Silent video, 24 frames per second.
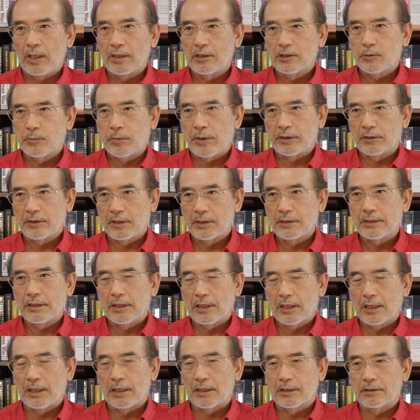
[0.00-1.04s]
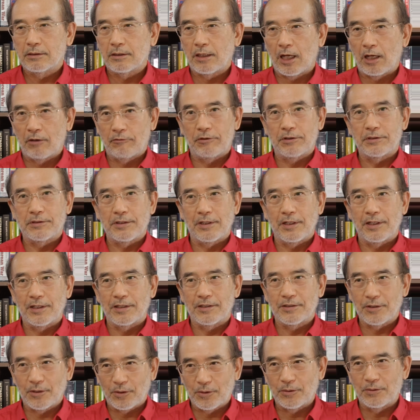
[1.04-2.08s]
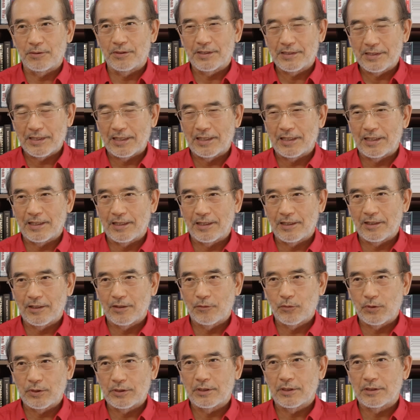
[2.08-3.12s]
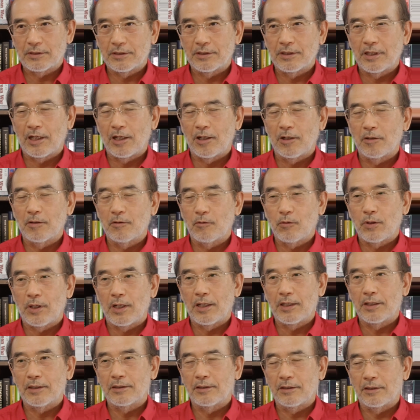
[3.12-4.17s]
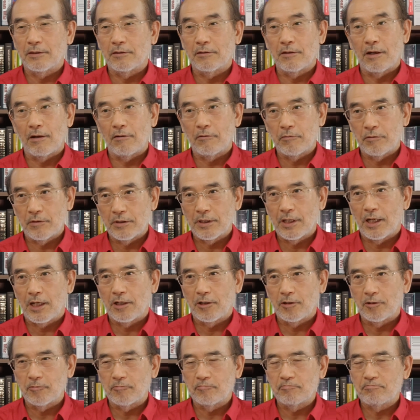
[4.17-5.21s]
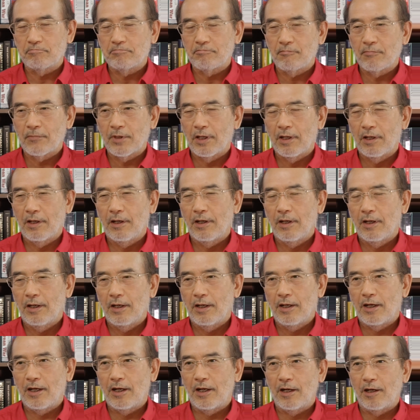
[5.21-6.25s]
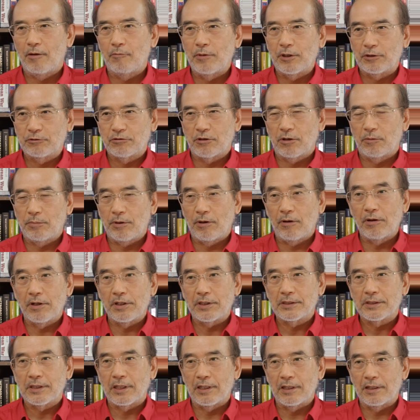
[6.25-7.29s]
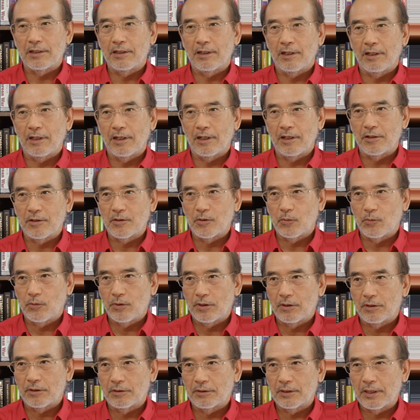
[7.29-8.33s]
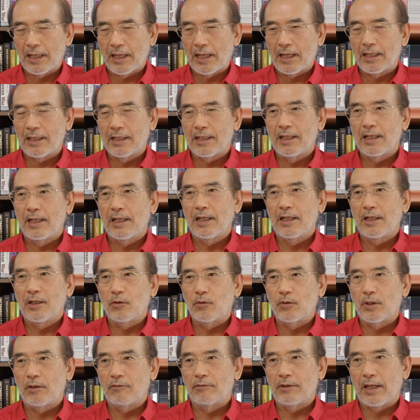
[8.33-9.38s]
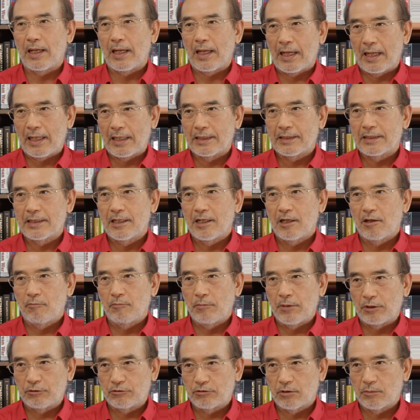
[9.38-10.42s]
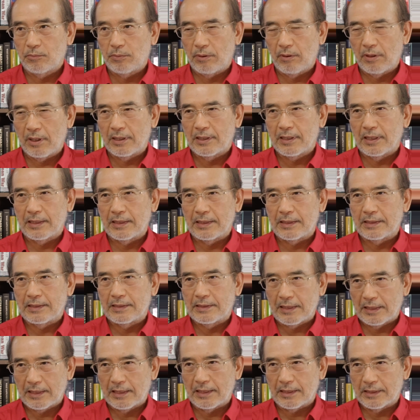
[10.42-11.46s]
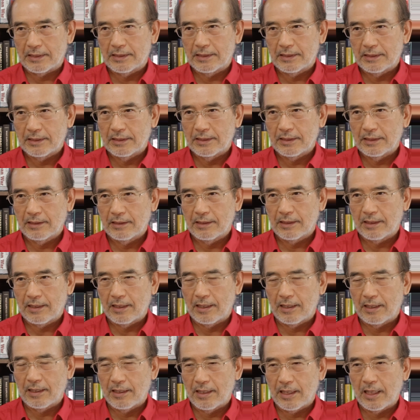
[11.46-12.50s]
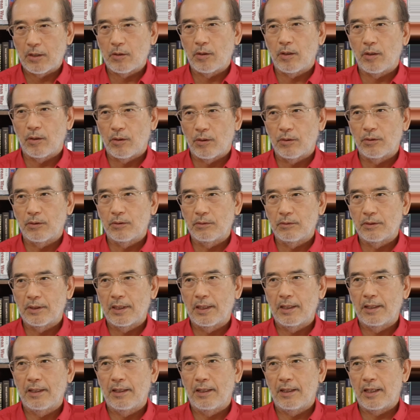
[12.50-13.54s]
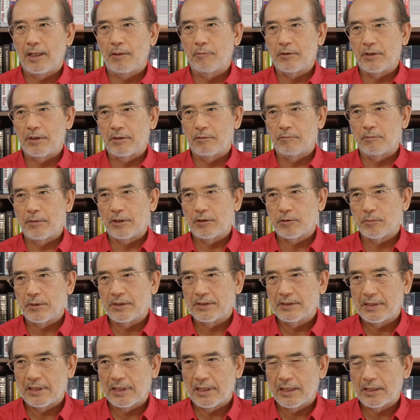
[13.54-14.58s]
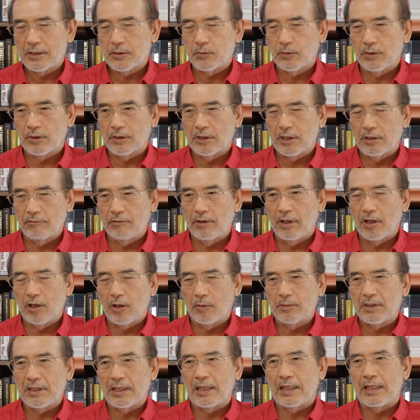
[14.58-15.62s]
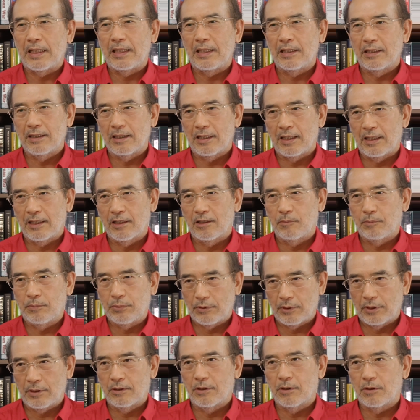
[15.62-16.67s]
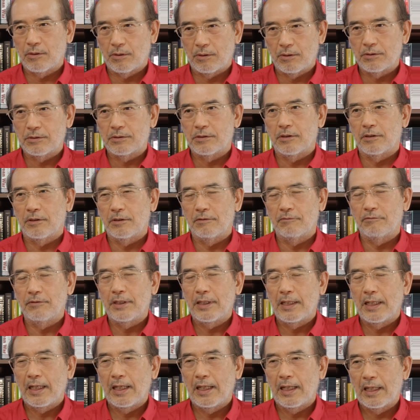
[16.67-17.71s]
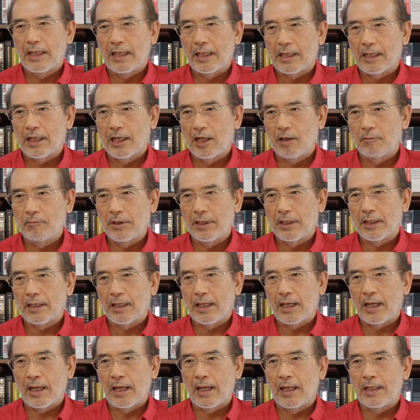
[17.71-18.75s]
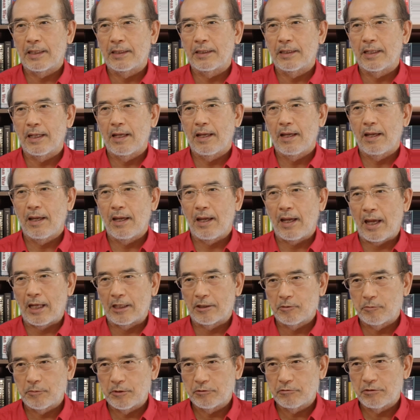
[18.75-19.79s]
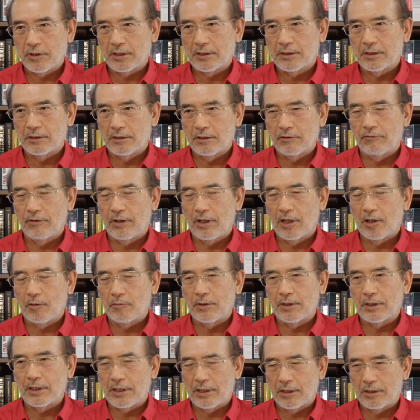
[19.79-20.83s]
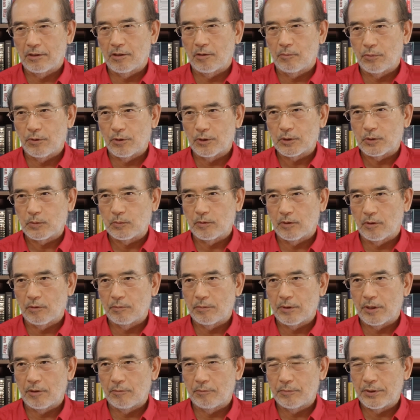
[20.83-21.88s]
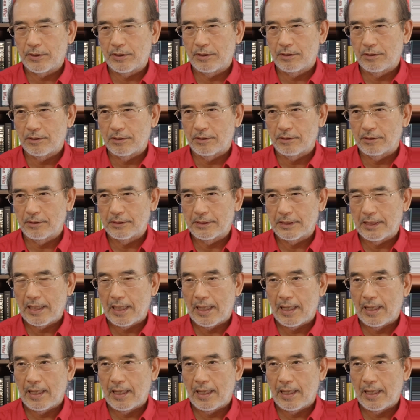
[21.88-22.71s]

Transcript: special city is obviously Seoul City, which is now quite renowned metropolis in the world, and we have 8 metropolitan cities. Okay, they are all metropolitan cities were developed in the course of economic and administrative development in the post-war period.